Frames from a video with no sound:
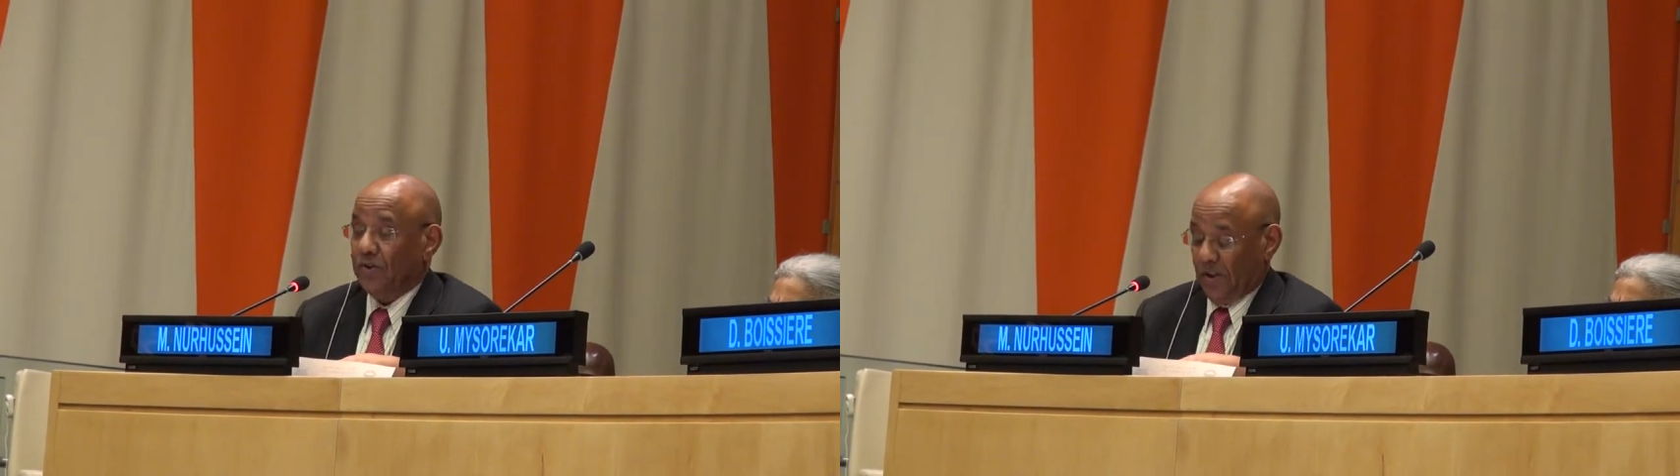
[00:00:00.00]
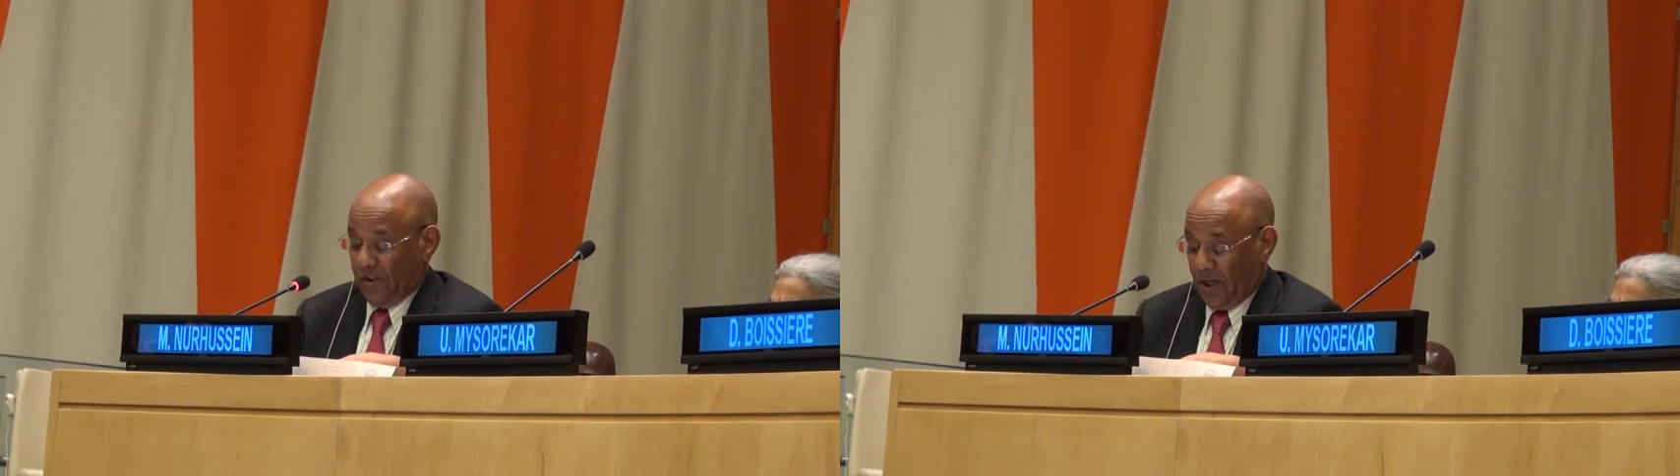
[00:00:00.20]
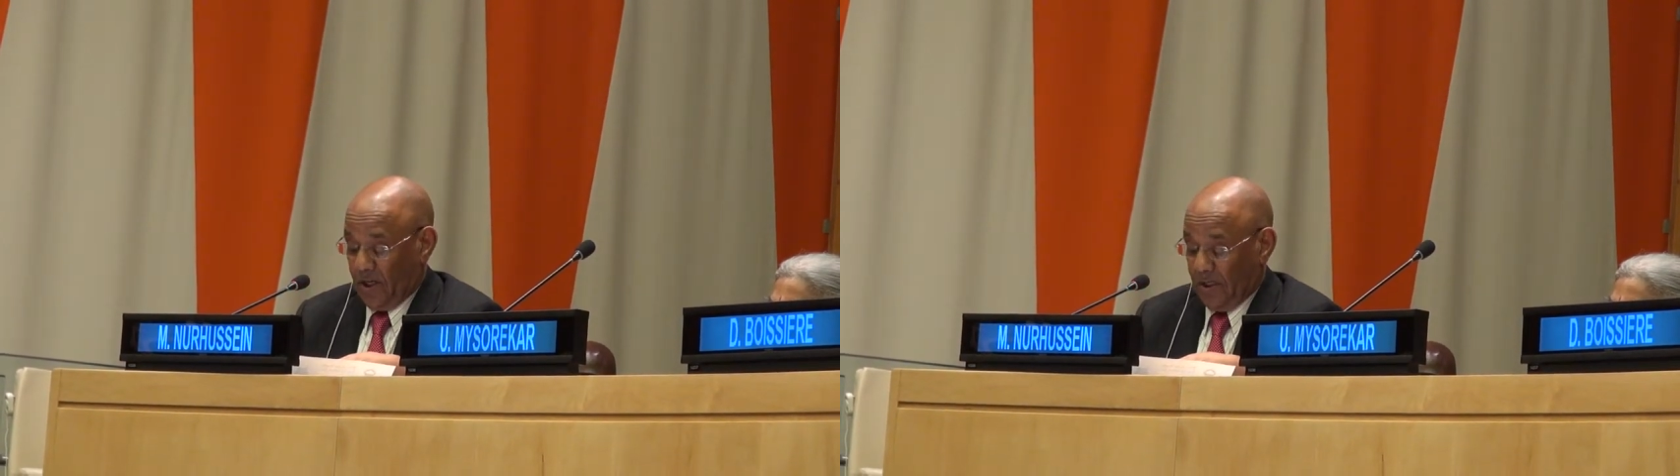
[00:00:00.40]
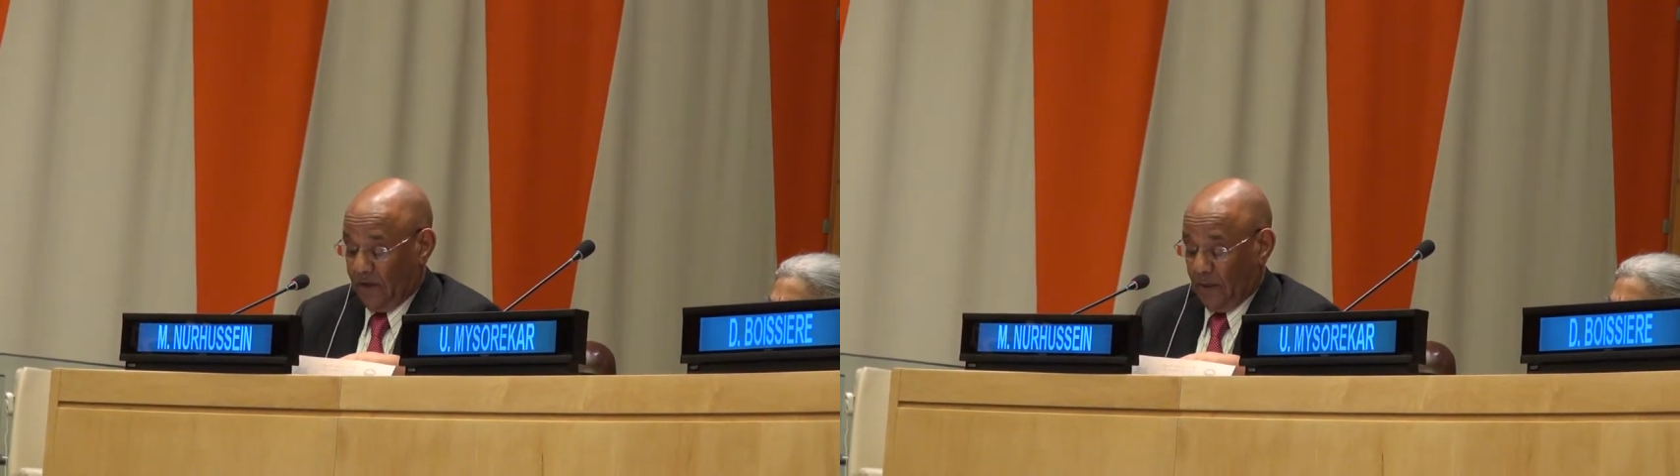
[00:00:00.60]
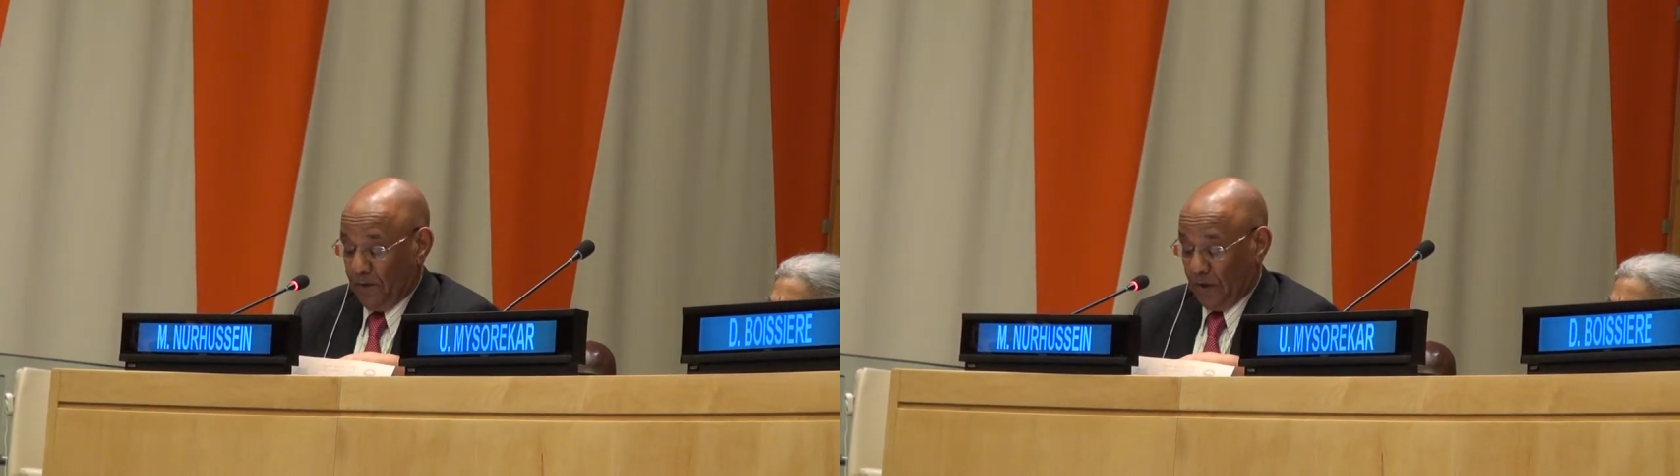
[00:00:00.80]
Sustained
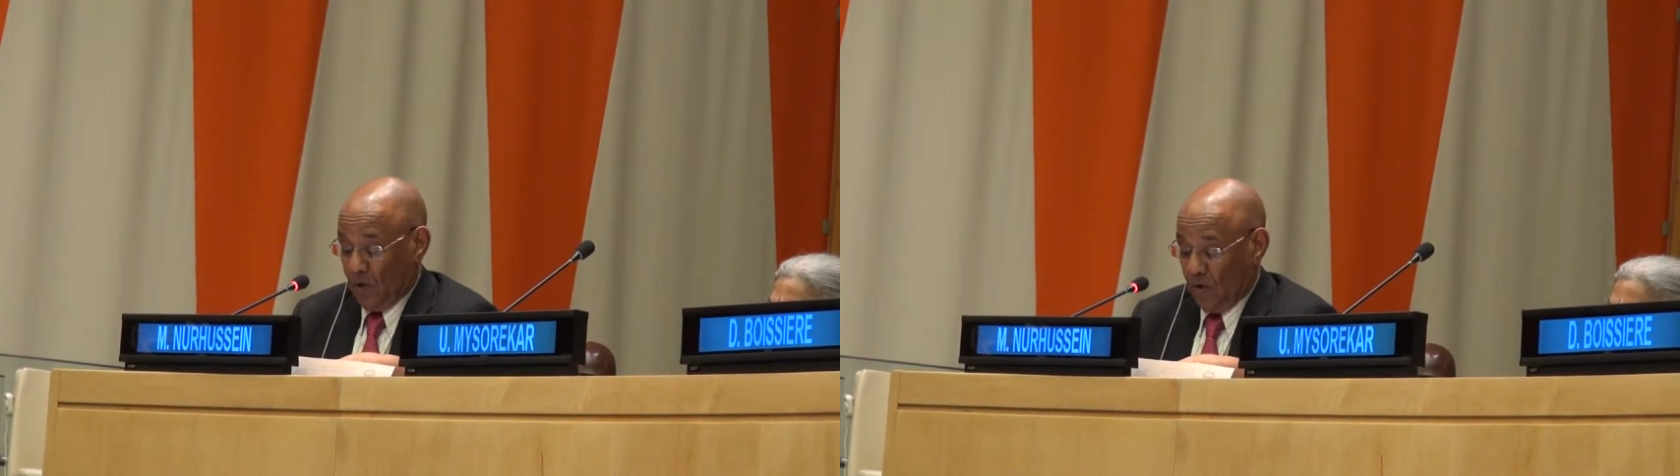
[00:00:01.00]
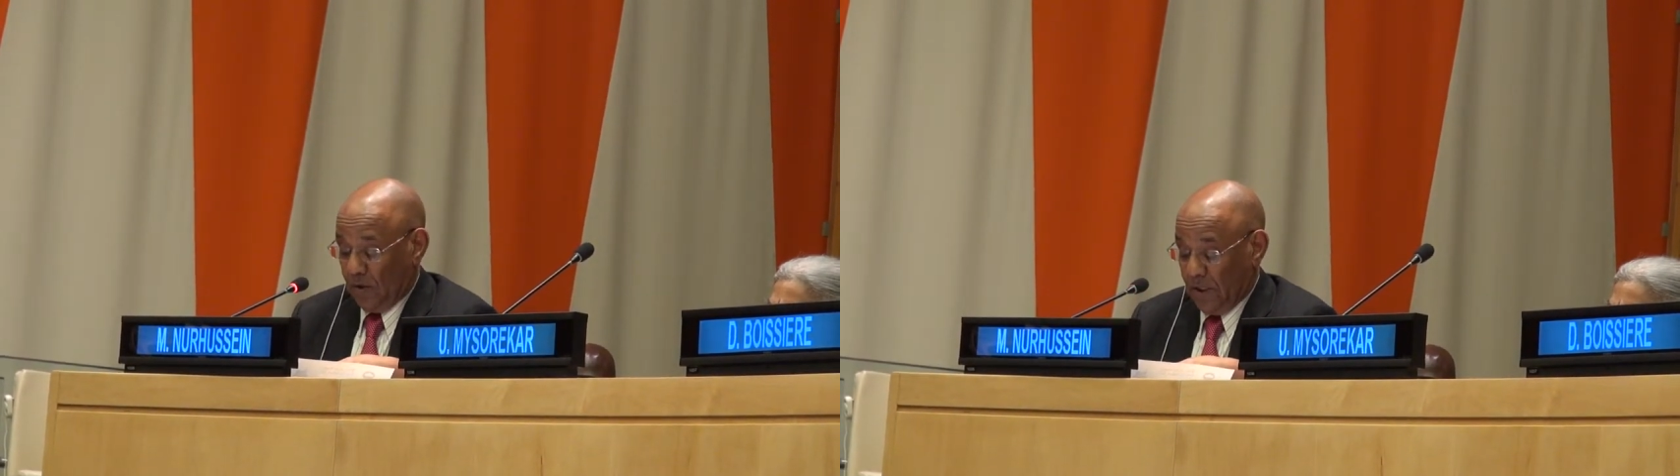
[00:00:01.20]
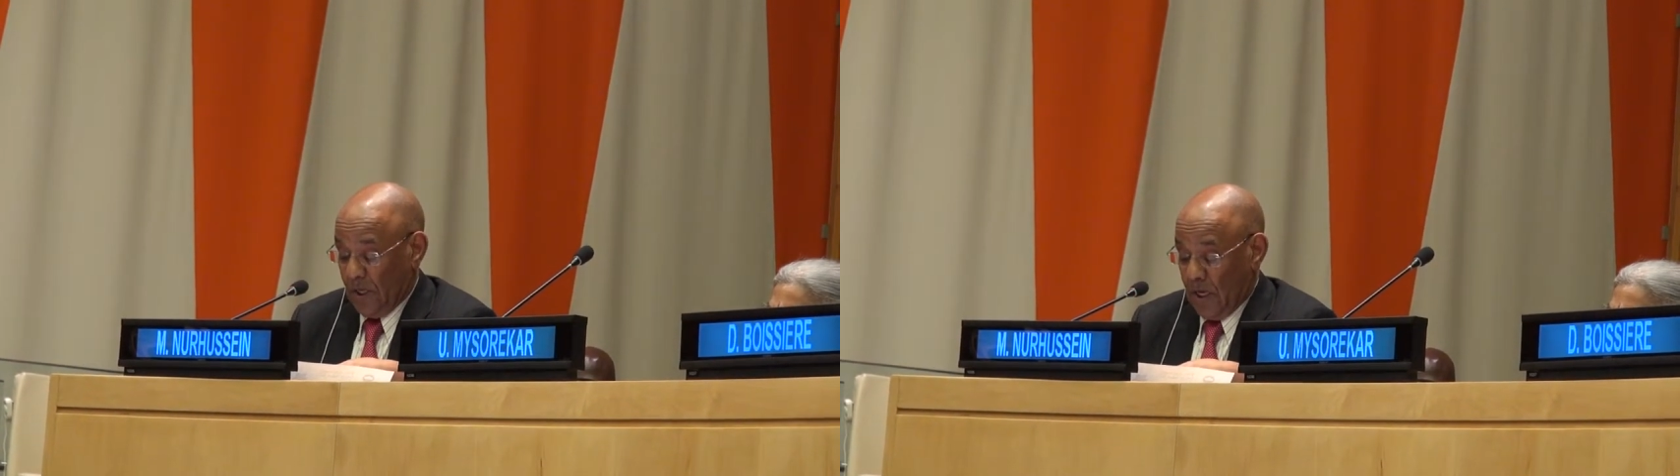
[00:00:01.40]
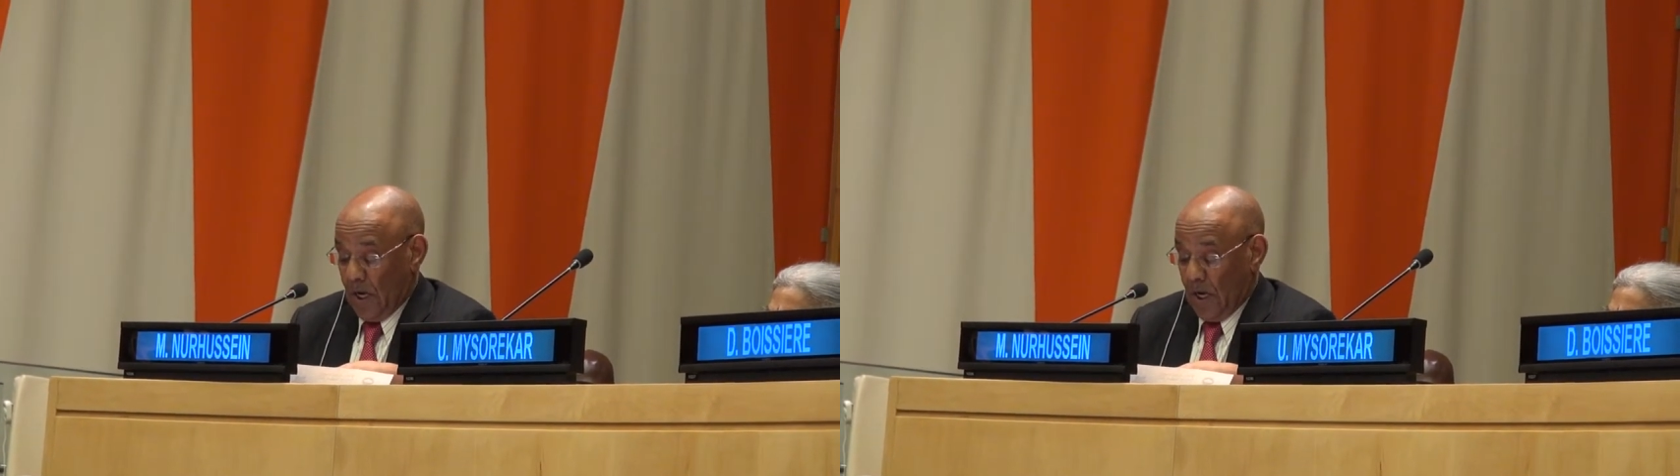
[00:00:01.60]
Development Goals,